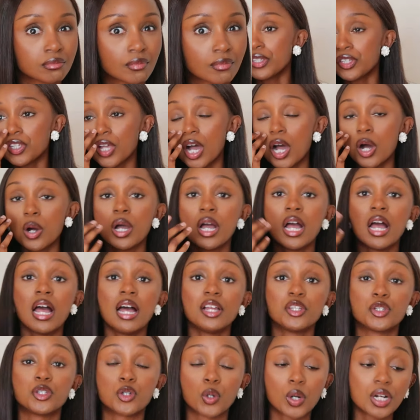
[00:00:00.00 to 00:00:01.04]
So
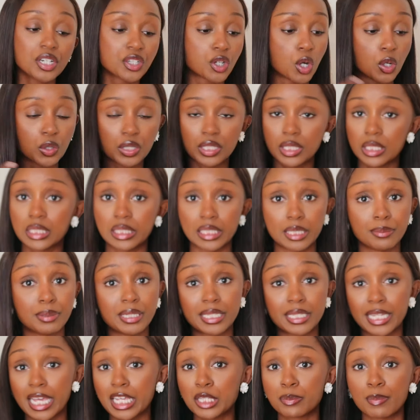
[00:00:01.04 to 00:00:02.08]
George goes to sleep,
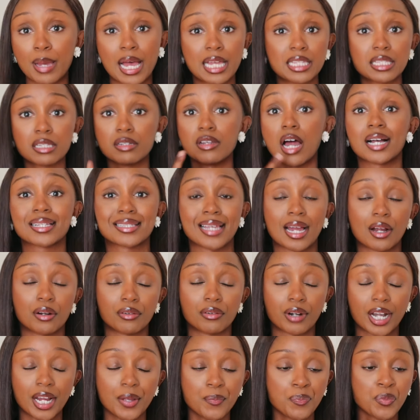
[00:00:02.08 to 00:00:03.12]
he takes meds, knocks out,
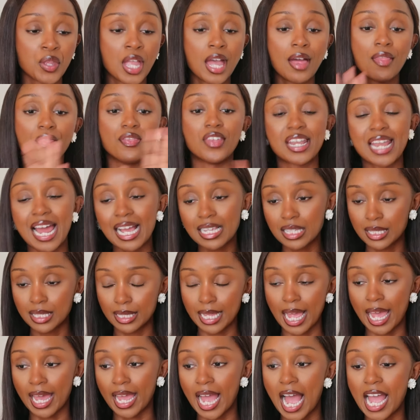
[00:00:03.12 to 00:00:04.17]
right? The next
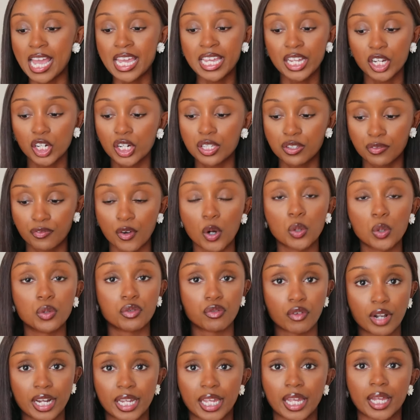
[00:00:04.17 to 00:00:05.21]
day, I hear his
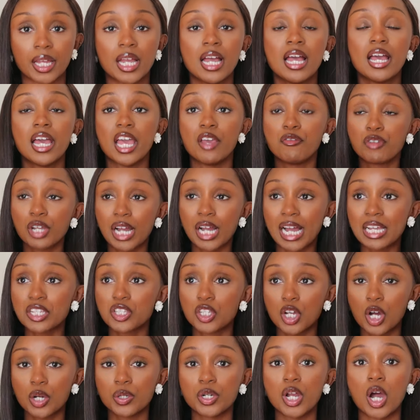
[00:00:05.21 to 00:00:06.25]
phone ringing. If you guys
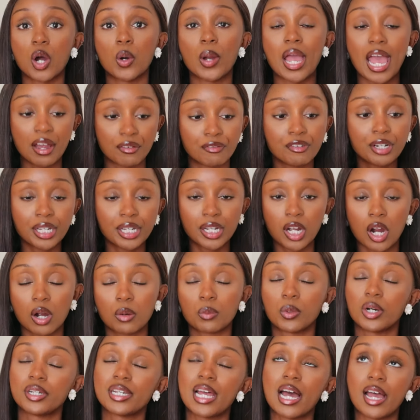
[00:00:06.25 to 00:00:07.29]
don't know, every car,
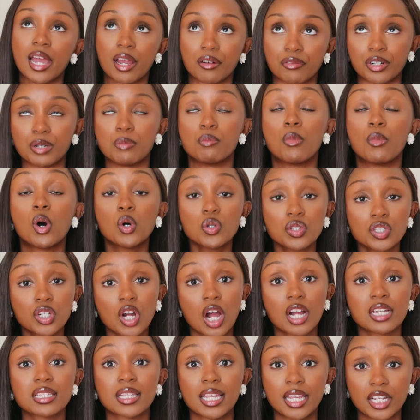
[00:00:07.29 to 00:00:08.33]
well not every, most
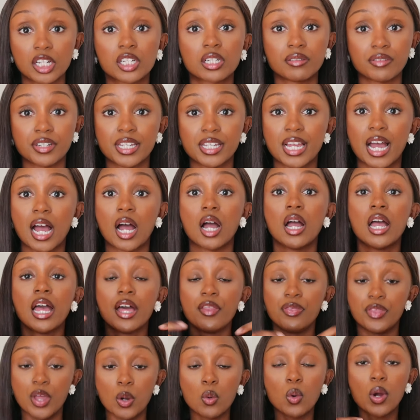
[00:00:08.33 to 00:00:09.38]
cars in Korea,
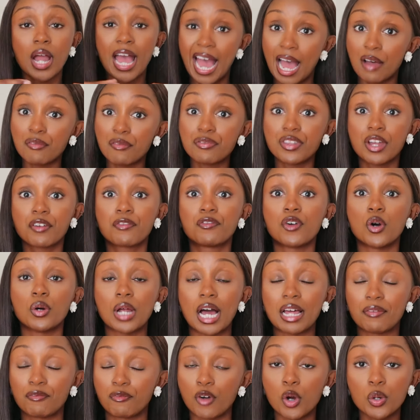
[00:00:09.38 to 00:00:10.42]
they will have their
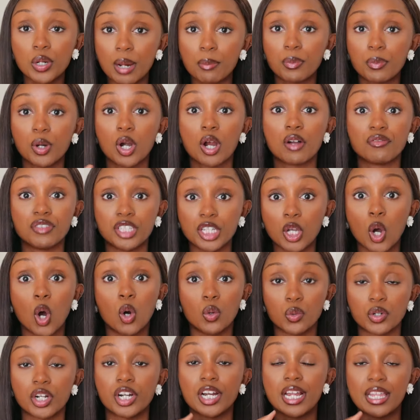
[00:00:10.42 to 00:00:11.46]
phone number of the
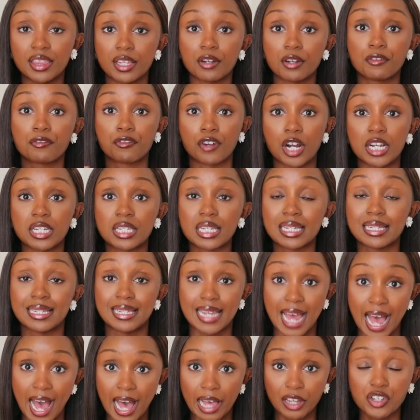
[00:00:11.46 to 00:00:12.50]
owner in the front
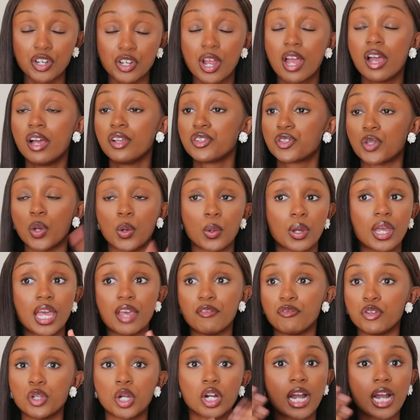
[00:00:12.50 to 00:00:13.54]
dash. So
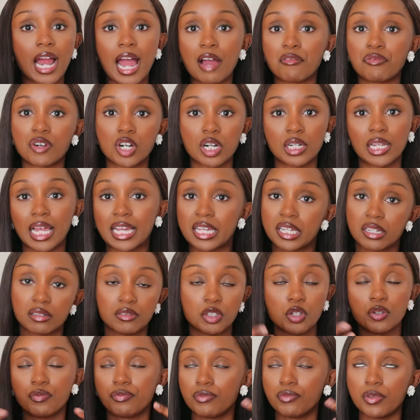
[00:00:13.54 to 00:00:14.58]
if you're ever like,
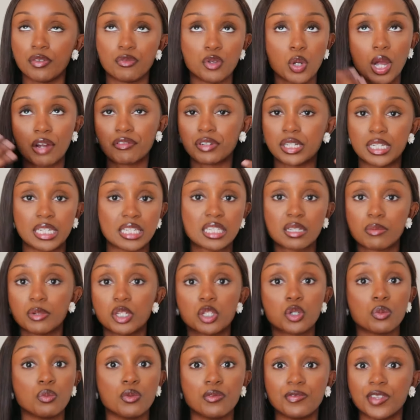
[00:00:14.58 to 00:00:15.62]
if you ever need
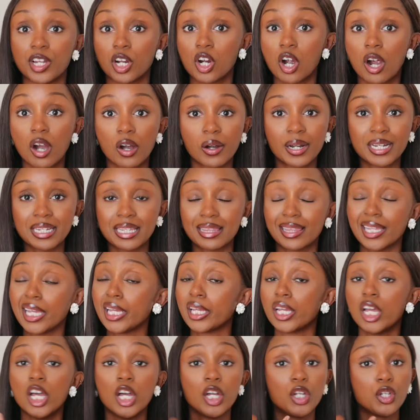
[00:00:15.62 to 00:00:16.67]
somebody to move their car or
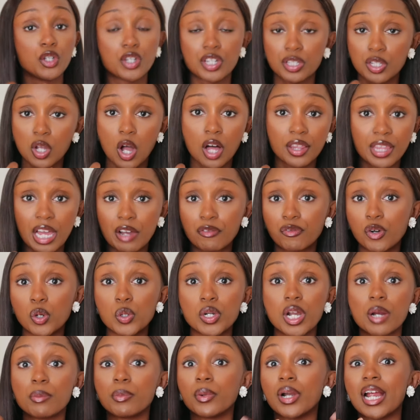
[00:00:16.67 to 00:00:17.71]
anything, you just call that
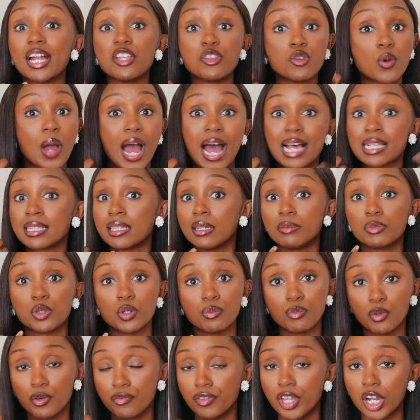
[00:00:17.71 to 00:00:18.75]
phone number and you ask them to
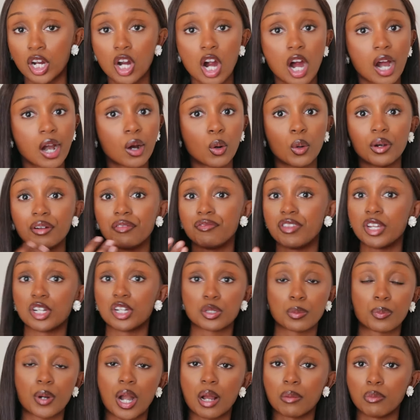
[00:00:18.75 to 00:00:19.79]
move their car, or if
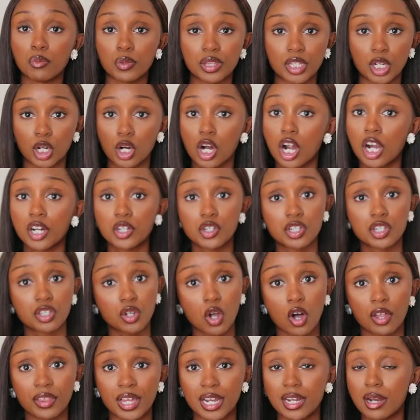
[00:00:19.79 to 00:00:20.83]
there's a problem with their car, you just
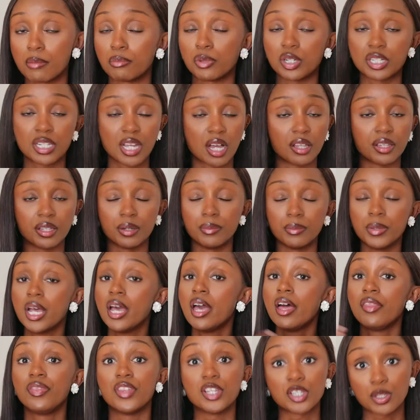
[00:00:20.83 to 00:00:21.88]
call that number, tell them
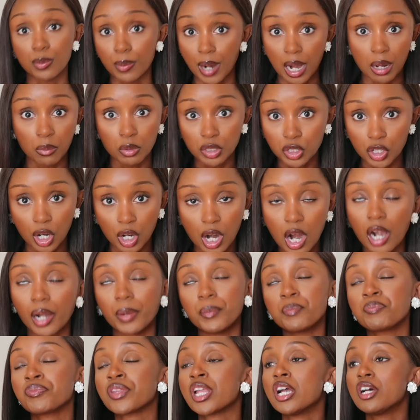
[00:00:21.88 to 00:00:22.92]
there's a problem with your
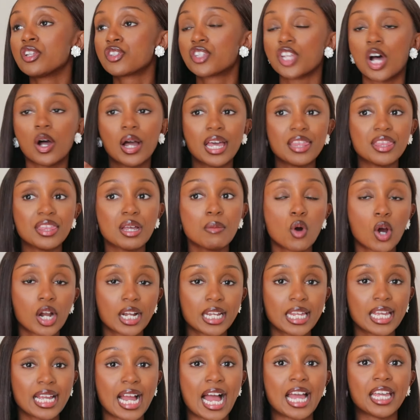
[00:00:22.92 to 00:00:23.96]
car. So in the
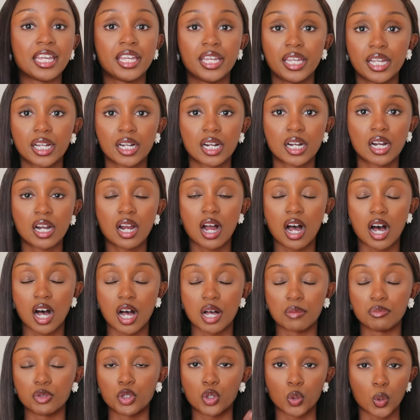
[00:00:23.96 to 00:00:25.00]
morning, I hear
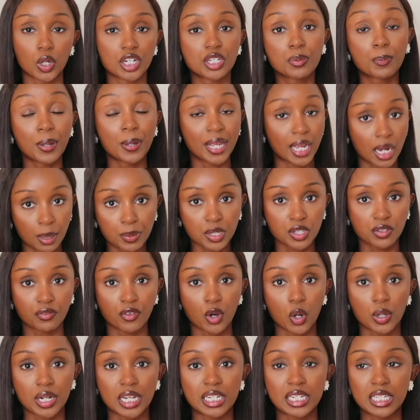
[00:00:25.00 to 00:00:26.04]
George pick up his
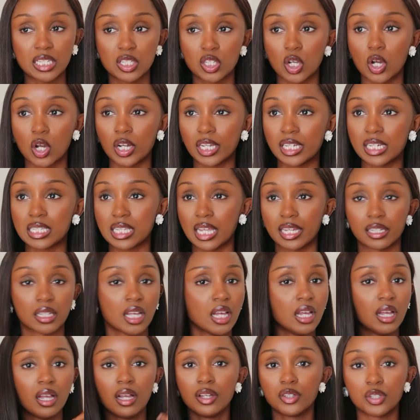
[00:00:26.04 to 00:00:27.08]
phone and he's talking, he's like,
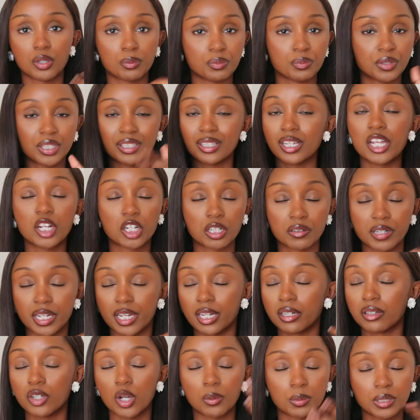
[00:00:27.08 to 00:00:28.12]
yo, in
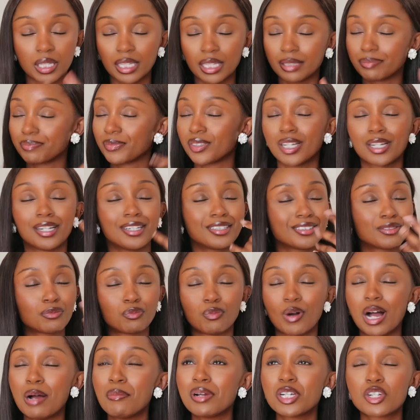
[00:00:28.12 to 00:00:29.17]
Korean, yo,
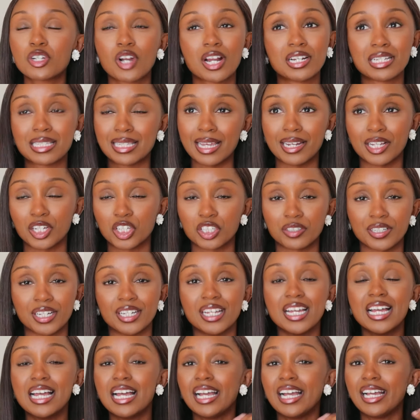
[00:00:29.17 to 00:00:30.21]
why am I trying to say it in
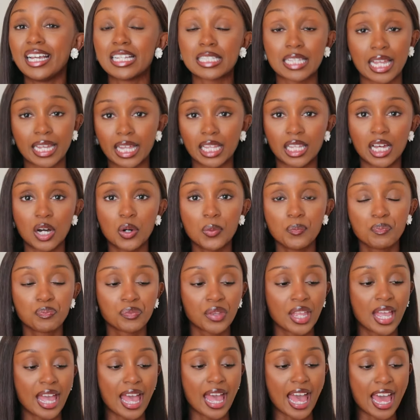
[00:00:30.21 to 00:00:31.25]
Korean? He's like, hello?
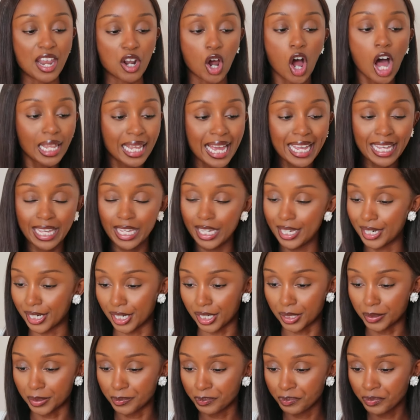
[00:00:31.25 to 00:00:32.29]
And all I
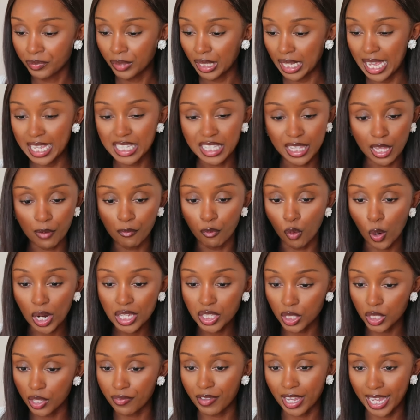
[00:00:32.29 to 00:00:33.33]
hear is the
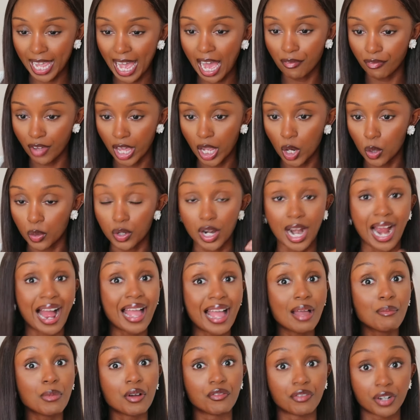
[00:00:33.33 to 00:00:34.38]
voice of the cafe owner. I
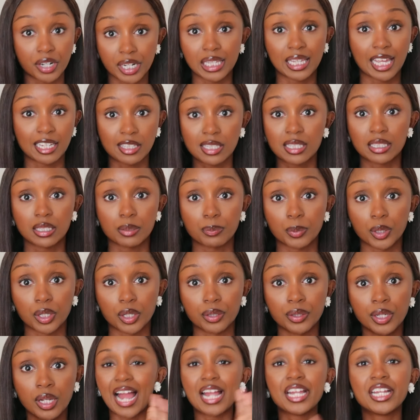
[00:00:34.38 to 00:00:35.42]
am a very light
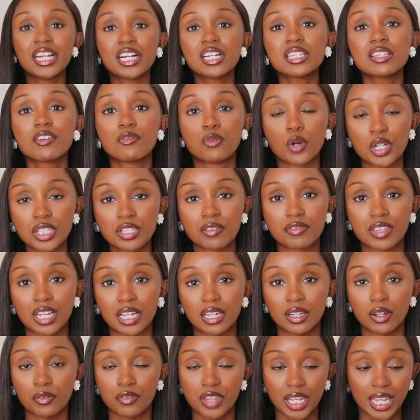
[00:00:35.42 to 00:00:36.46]
sleeper. I hear the voice of
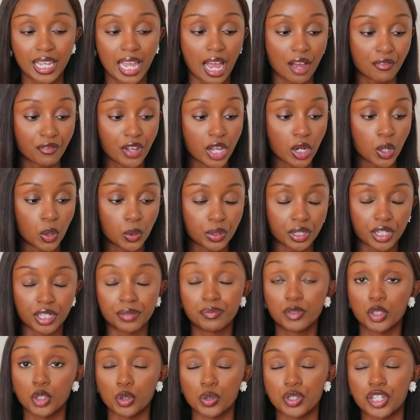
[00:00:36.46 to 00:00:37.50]
the cafe
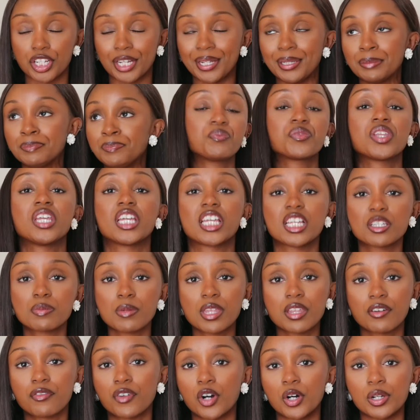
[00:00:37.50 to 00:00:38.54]
owner, Yuji. He gives
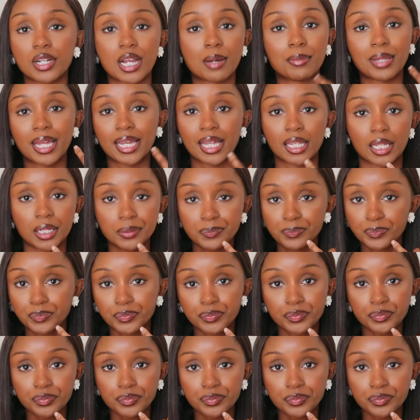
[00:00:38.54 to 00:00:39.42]
me the phone and I'm like, hello?